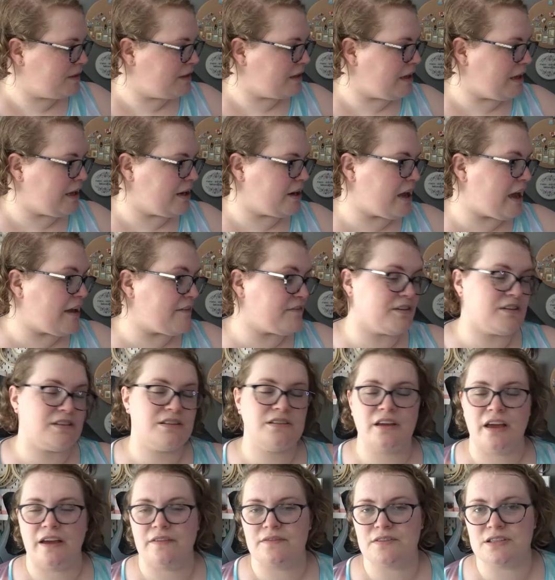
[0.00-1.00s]
and I
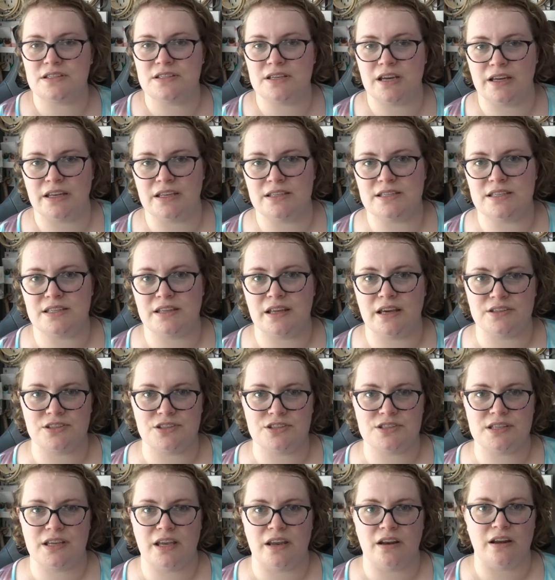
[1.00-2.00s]
haven't dug into that
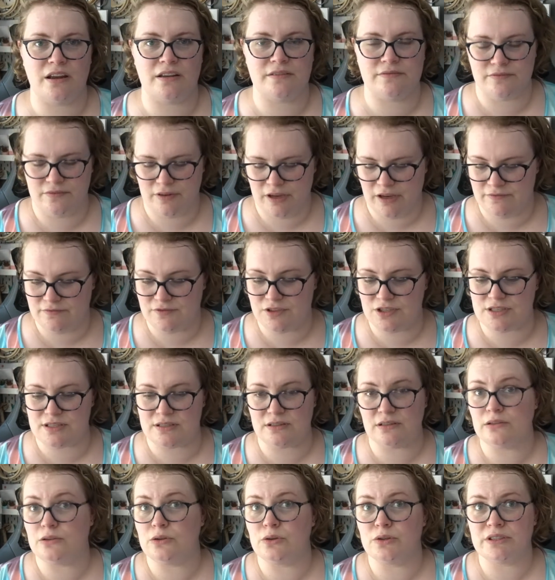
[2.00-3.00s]
just yet. I've
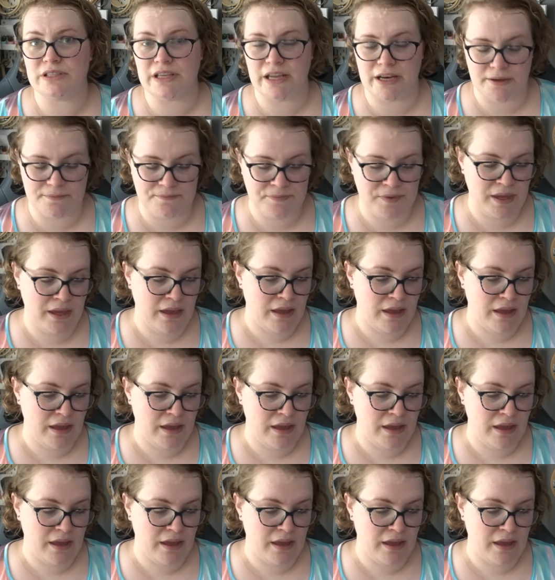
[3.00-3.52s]
just looked at it.